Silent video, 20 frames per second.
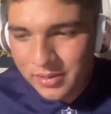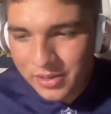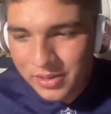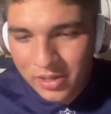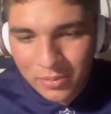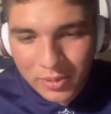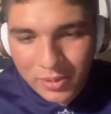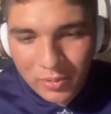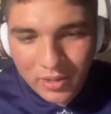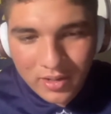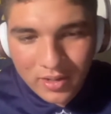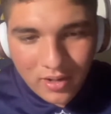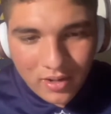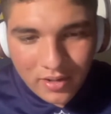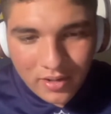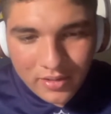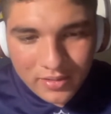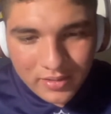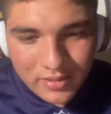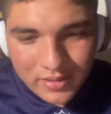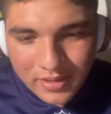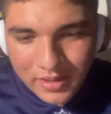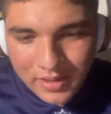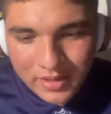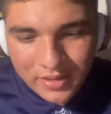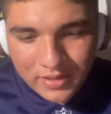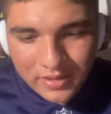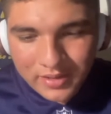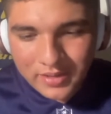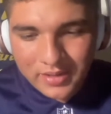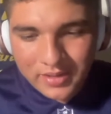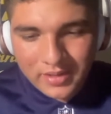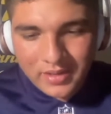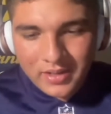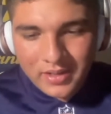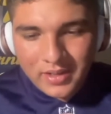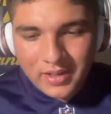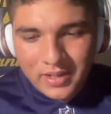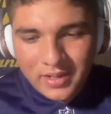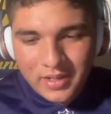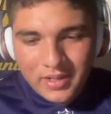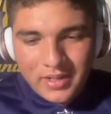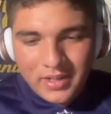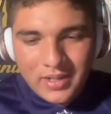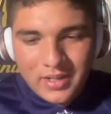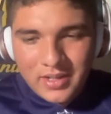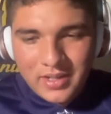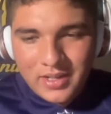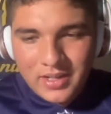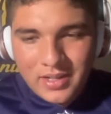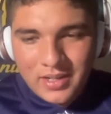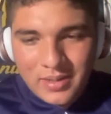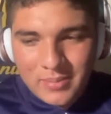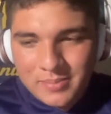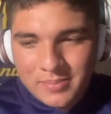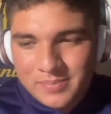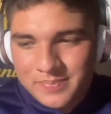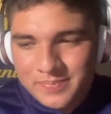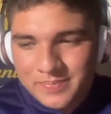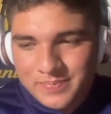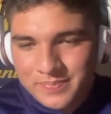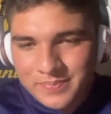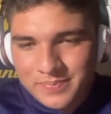We work hard, and we're